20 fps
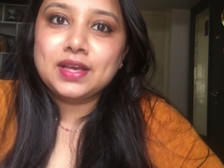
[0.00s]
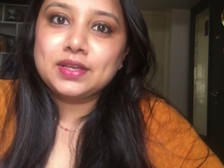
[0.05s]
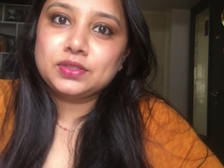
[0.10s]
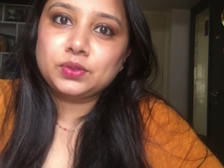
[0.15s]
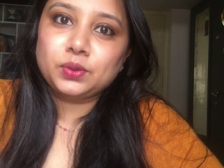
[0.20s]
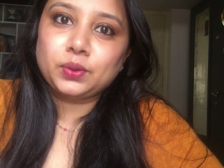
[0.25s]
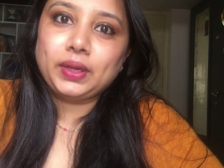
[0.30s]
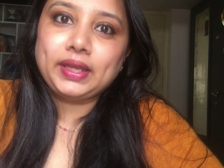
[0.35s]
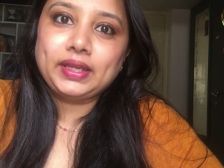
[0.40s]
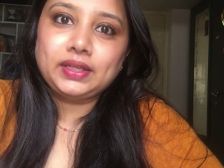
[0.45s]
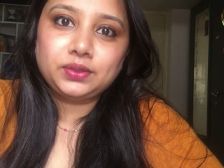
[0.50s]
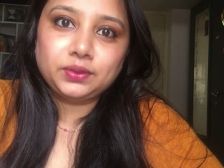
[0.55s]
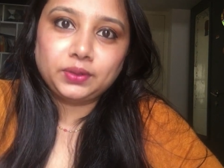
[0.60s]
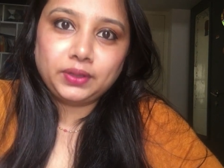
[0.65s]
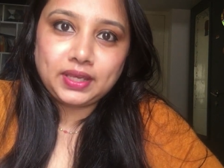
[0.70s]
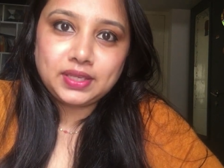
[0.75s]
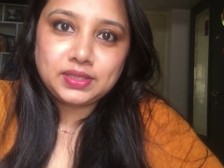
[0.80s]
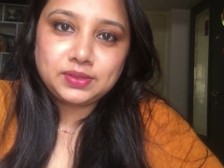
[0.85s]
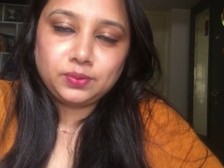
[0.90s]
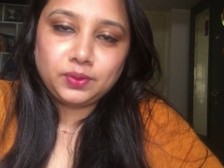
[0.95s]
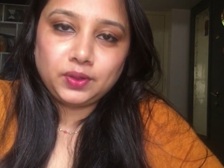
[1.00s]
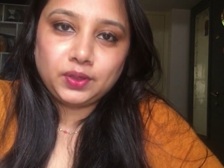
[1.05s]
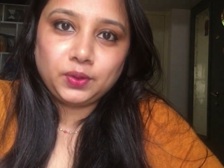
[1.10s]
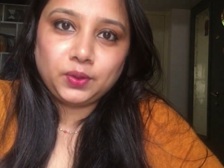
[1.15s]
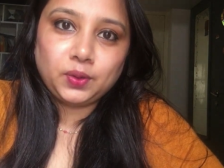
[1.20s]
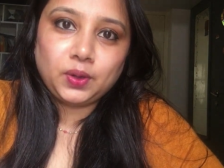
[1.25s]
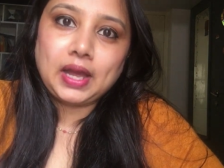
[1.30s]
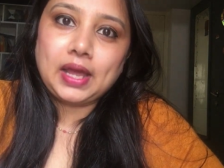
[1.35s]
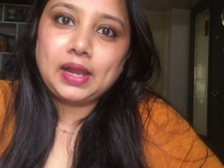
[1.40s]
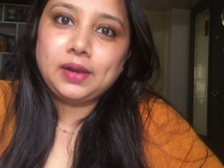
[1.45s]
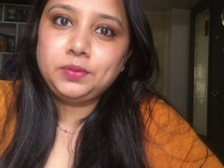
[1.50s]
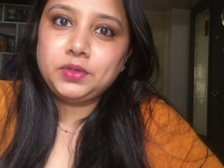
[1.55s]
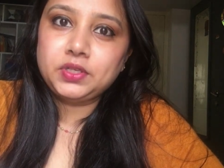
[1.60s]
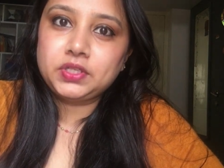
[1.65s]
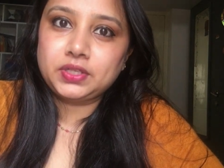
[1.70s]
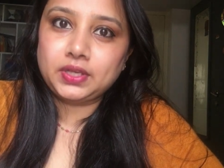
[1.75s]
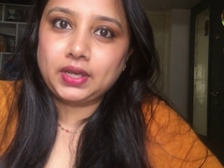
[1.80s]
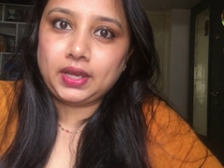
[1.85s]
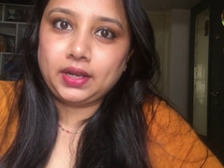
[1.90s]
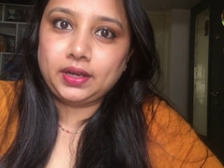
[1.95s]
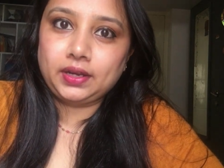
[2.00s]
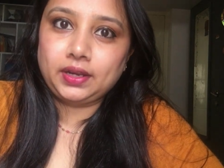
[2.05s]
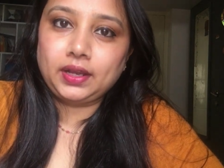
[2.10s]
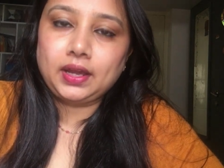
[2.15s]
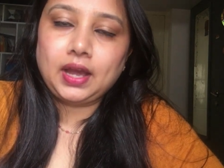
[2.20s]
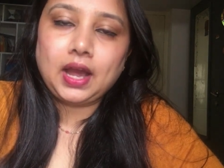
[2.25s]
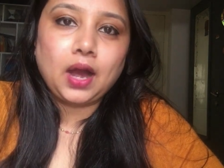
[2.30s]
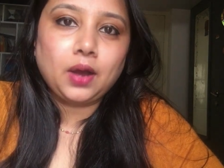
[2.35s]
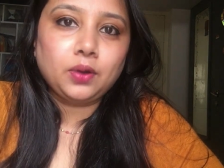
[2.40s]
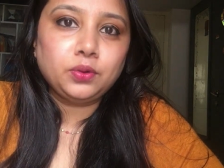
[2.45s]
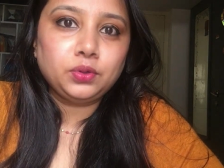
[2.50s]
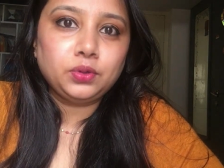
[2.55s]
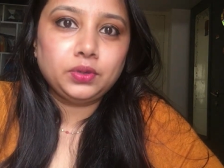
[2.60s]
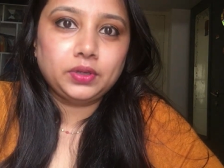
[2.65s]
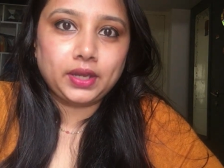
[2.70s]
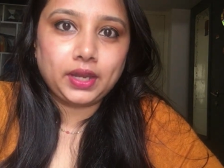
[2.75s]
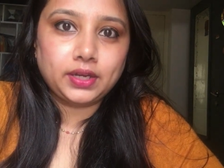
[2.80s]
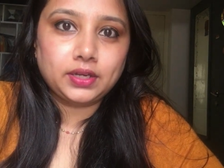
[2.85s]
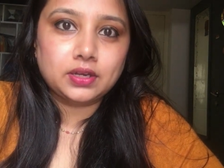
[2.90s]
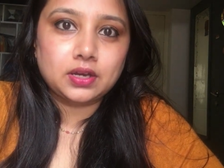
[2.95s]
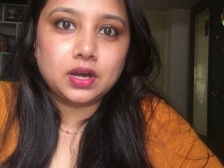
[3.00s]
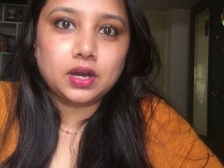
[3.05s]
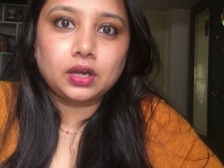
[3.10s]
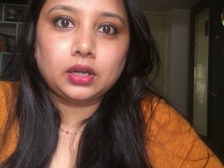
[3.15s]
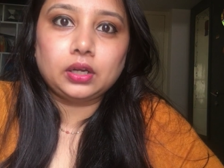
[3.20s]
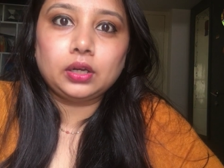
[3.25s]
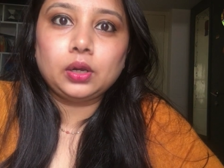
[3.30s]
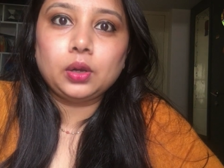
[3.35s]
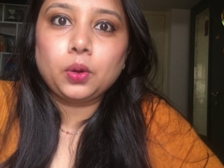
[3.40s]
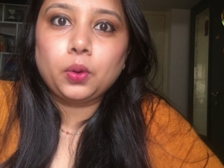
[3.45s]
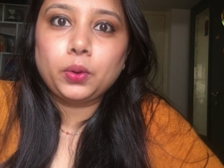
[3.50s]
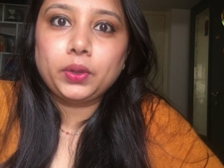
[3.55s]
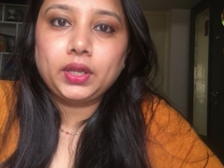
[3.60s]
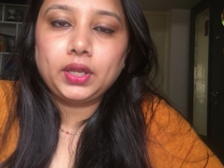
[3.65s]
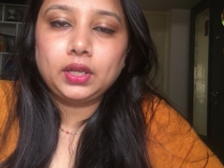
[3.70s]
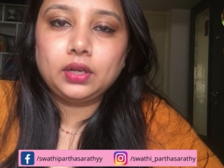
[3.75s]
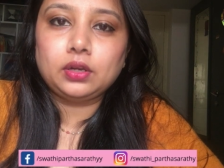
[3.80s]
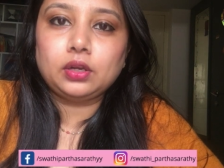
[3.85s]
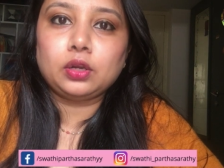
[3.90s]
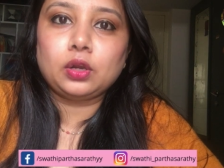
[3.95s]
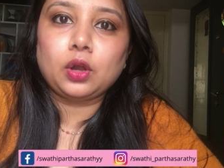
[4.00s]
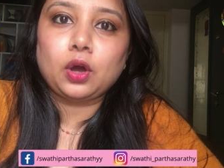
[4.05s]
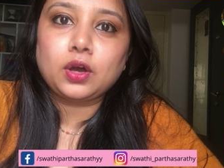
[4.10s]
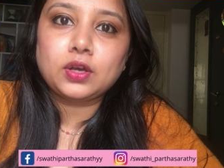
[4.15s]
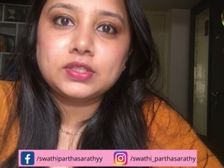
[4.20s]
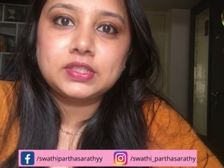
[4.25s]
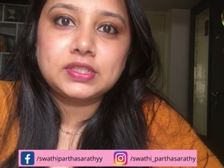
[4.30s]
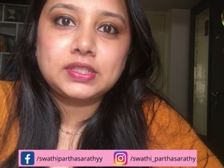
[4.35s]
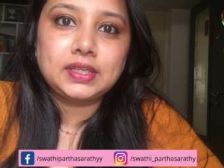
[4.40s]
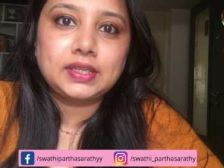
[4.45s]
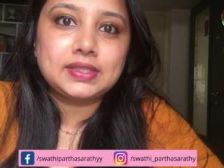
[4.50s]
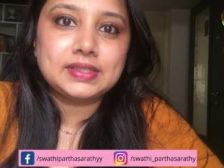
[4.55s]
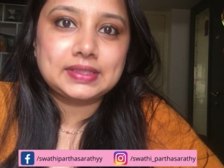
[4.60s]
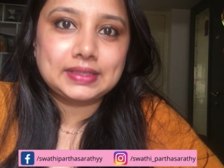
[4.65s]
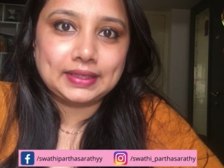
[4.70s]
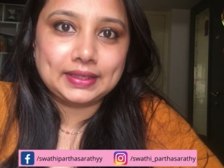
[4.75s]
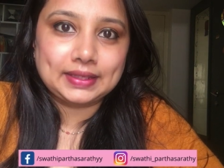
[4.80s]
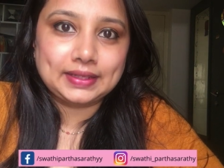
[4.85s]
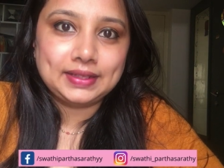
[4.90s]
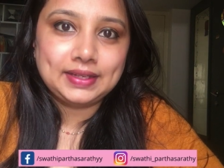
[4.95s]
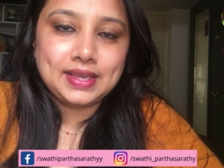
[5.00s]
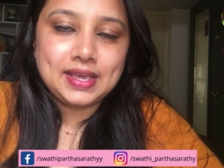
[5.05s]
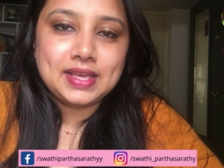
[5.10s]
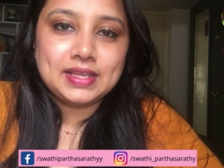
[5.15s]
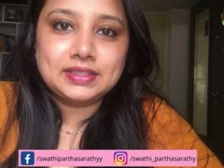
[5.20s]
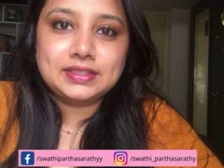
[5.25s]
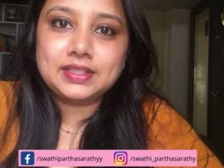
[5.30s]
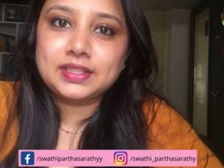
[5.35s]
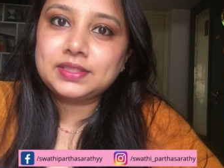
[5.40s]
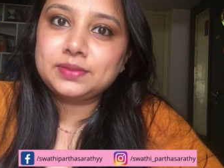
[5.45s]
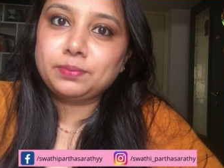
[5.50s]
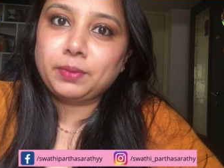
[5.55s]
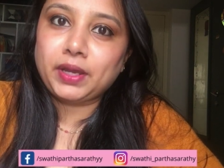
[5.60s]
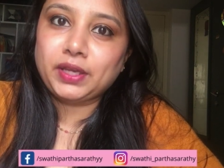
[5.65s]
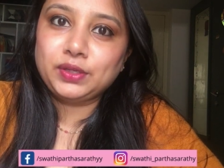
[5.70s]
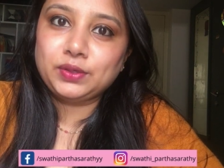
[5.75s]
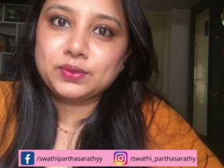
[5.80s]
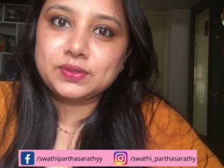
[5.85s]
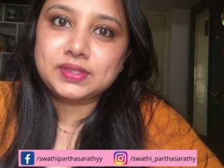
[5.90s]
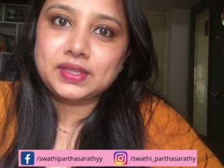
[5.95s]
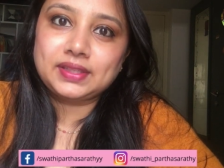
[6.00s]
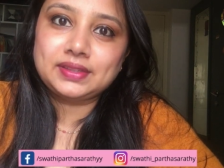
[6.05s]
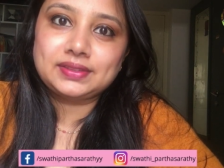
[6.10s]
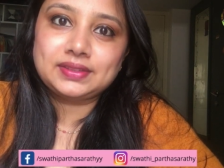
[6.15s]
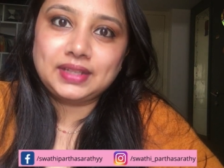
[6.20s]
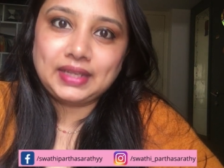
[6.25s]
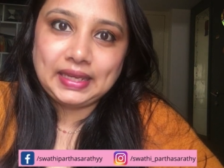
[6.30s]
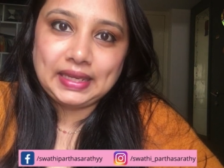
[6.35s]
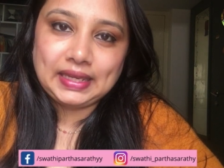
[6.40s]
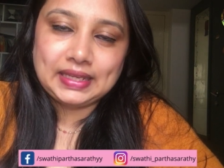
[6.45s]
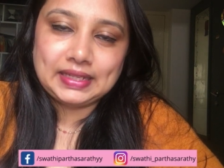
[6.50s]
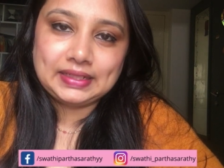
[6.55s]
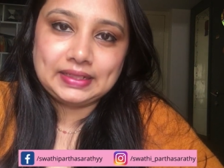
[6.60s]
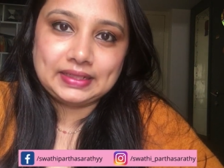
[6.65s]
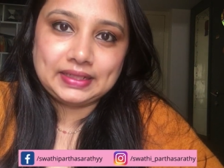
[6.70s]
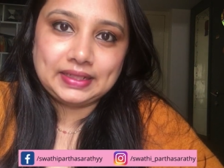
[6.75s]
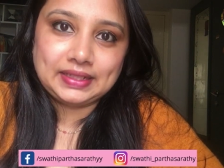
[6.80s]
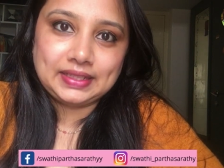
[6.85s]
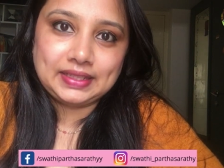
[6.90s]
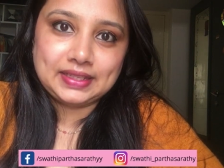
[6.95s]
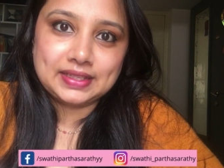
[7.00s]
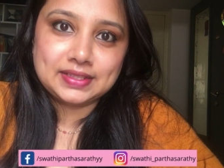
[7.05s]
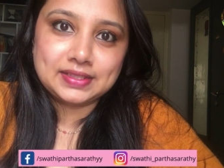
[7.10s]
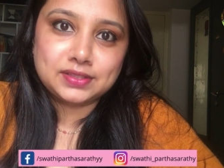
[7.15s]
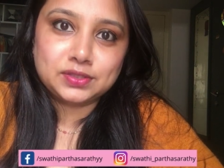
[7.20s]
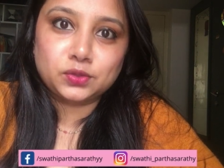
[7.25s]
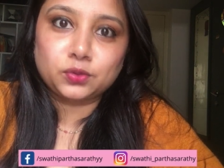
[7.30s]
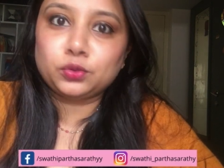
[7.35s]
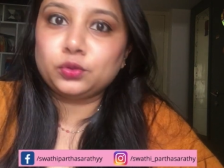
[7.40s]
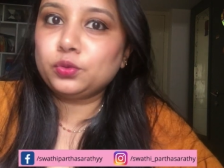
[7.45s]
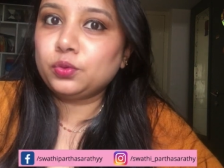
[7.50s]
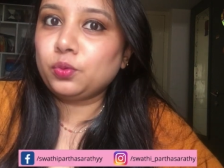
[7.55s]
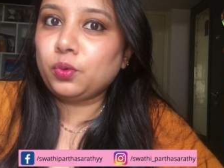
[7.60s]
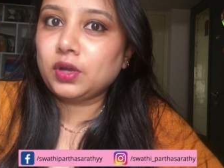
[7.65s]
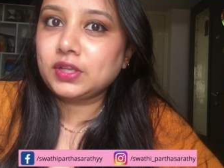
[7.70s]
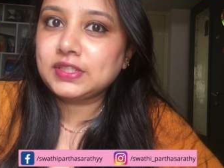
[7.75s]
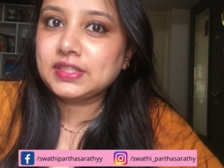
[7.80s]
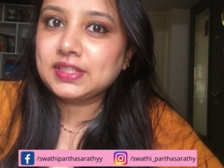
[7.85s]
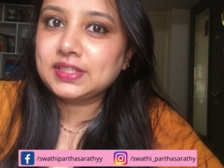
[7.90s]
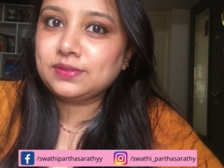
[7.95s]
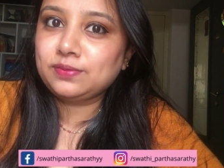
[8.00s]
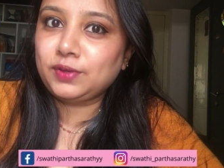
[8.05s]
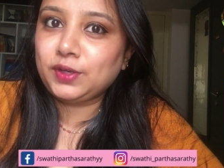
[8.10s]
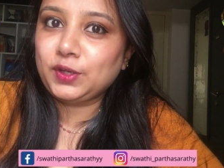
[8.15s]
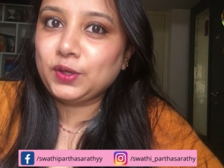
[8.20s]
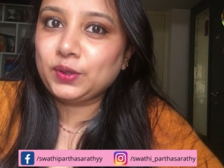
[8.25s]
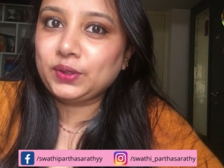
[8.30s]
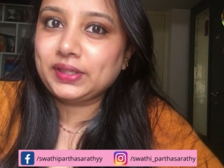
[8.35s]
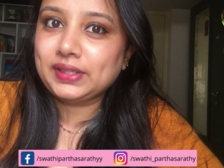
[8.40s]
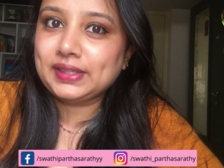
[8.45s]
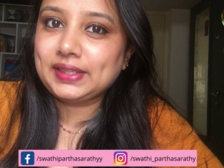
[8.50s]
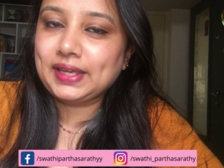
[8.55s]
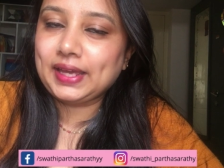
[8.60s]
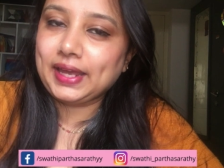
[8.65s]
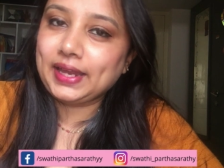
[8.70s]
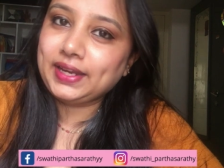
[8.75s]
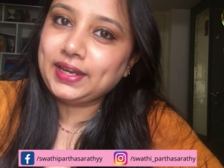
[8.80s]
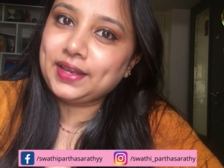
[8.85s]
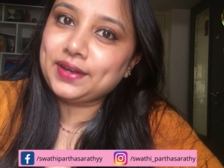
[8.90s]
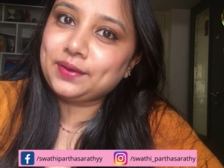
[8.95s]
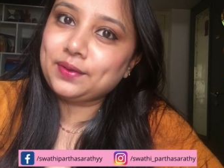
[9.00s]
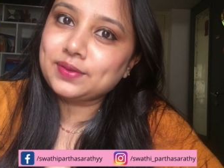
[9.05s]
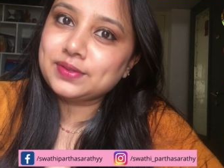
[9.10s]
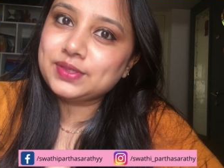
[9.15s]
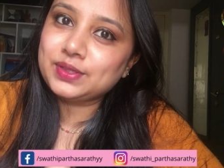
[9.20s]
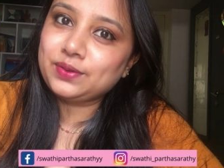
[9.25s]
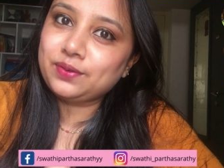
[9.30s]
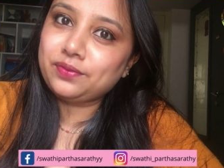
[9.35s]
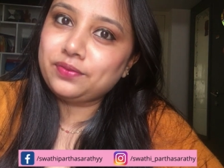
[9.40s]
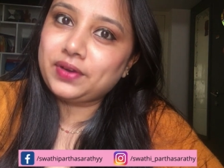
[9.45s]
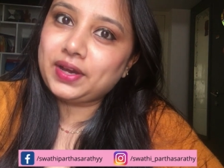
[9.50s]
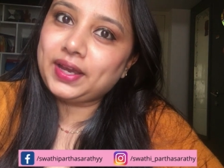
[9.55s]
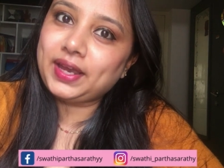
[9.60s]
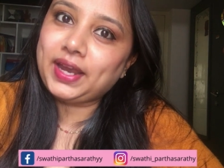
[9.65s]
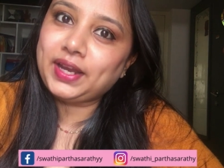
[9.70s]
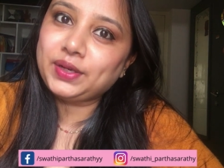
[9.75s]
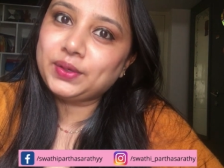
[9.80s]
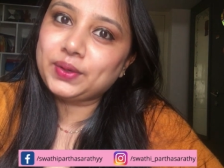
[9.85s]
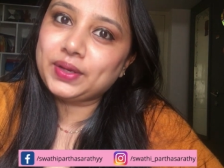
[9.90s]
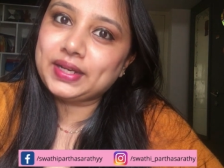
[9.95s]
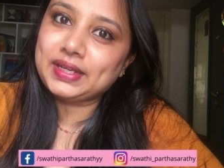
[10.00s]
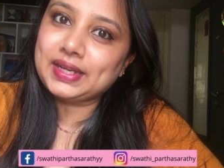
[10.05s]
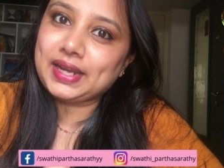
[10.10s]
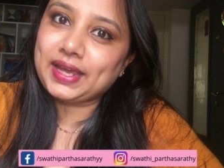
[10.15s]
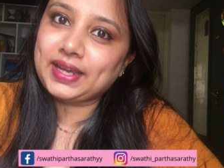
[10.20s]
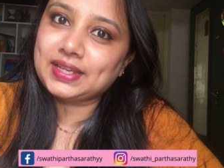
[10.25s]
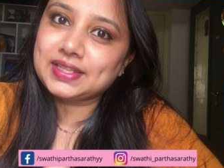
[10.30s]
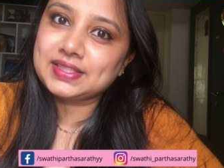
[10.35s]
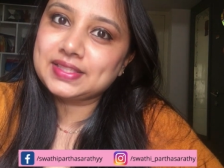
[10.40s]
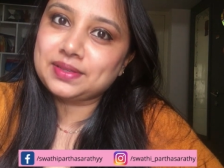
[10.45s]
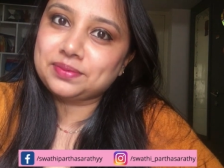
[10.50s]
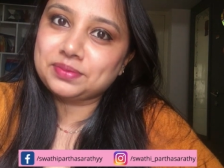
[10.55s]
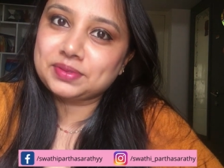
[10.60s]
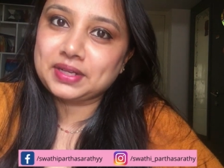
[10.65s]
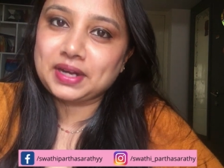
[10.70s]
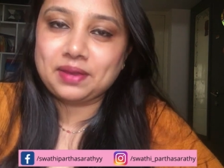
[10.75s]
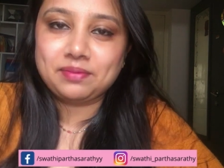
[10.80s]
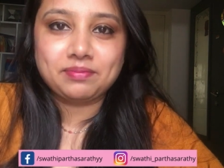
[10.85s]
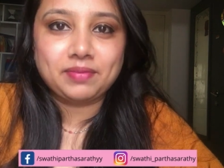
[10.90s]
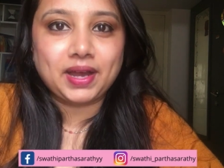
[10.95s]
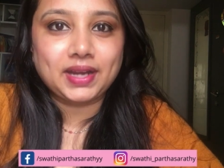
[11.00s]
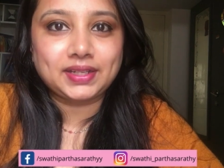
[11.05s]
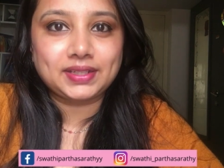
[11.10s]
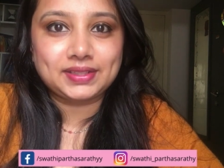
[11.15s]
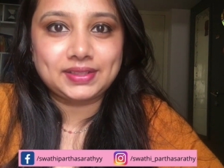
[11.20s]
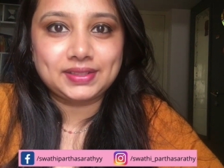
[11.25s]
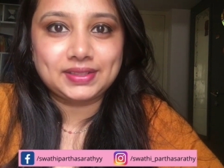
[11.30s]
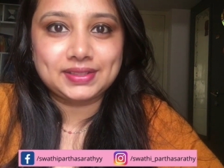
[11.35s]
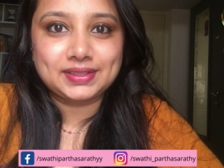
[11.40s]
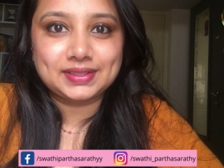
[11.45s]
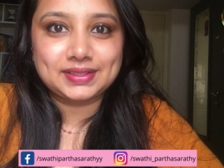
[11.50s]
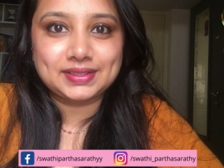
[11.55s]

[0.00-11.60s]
So in today's video I'll be sharing how to get a glowing glossy skin just by using 3 ingredients. So do watch this video till the end and also don't forget to hit like and subscribe button.